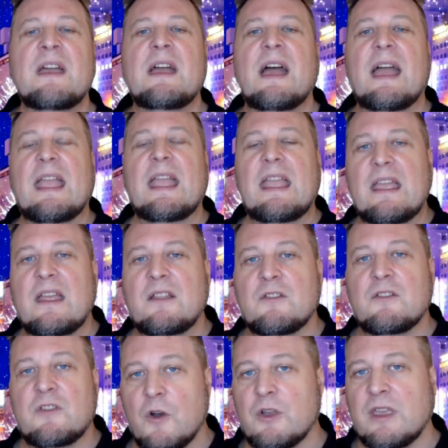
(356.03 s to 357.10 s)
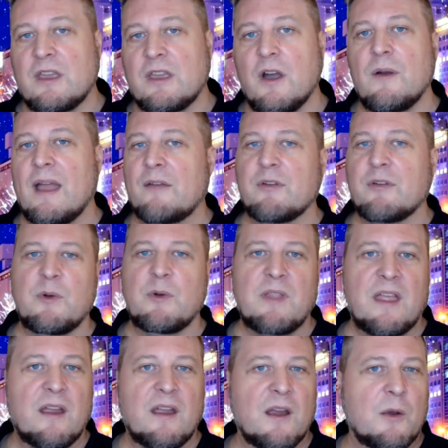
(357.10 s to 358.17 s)
In Tokyo, everyone
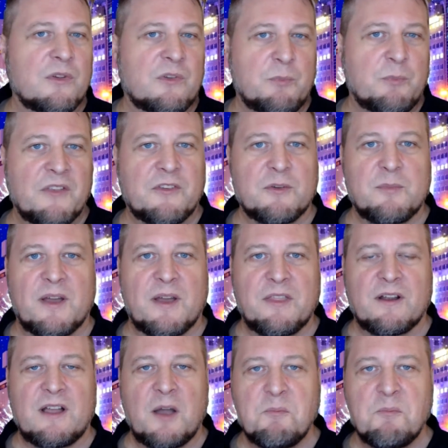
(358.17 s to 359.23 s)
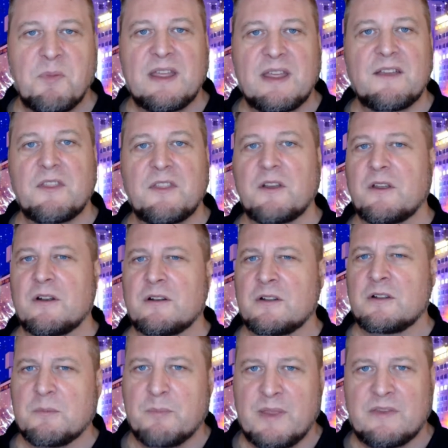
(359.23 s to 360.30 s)
there was sponsored by their company, and they're there to
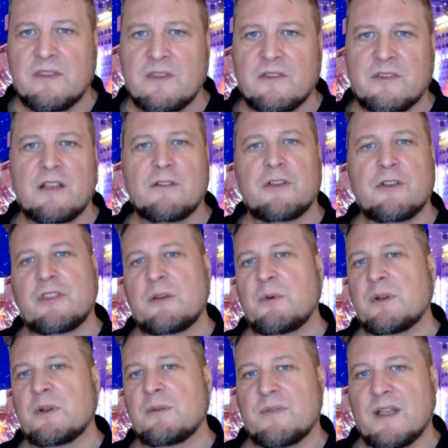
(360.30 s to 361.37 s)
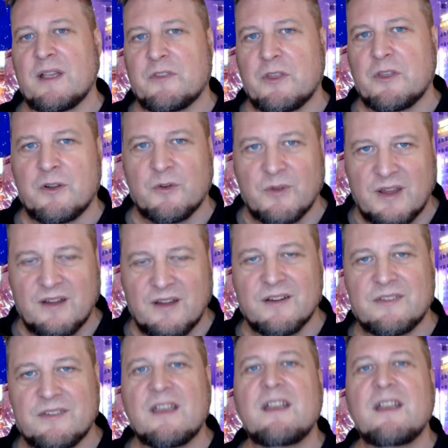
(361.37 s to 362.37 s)
learn business English. They want to advance their careers.